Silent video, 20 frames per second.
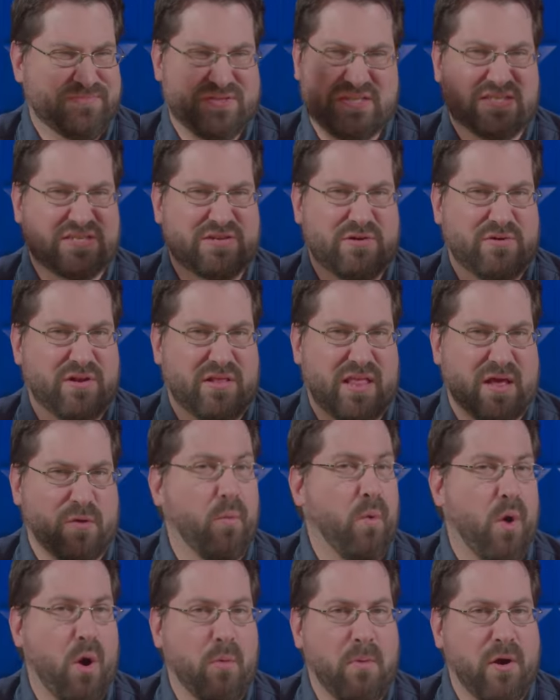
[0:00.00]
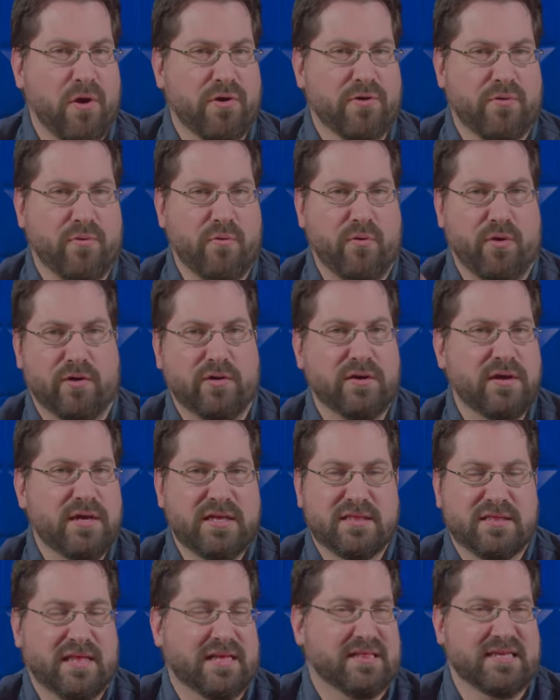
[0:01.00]
just go to like Walmart or
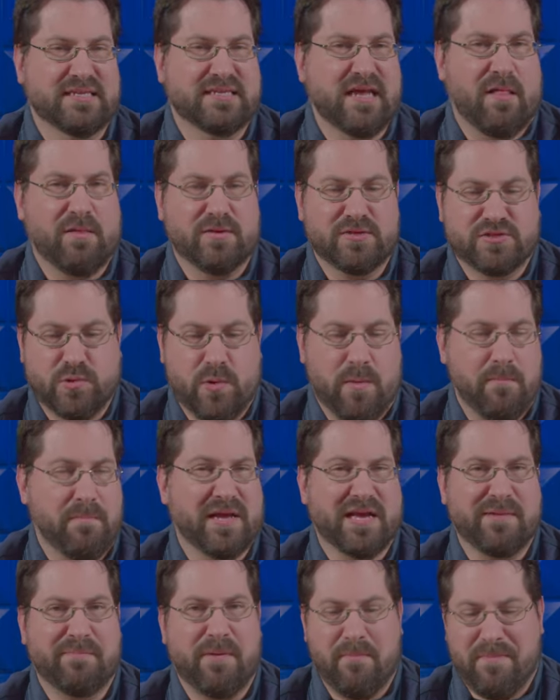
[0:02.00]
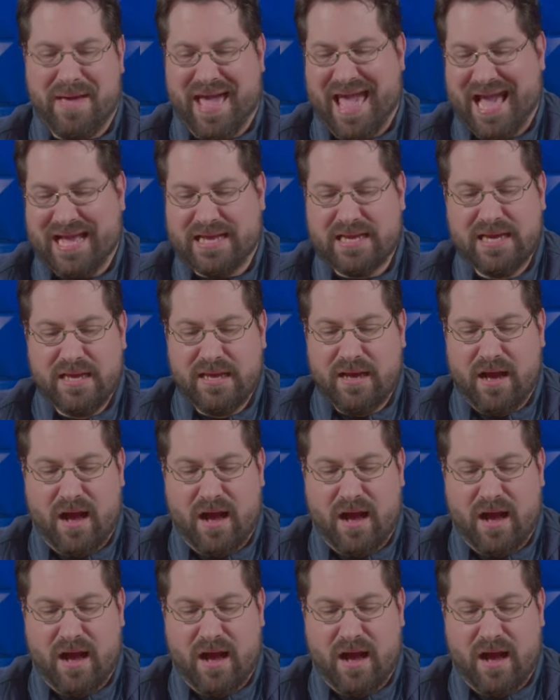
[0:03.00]
like the dollar store and pick up a bag.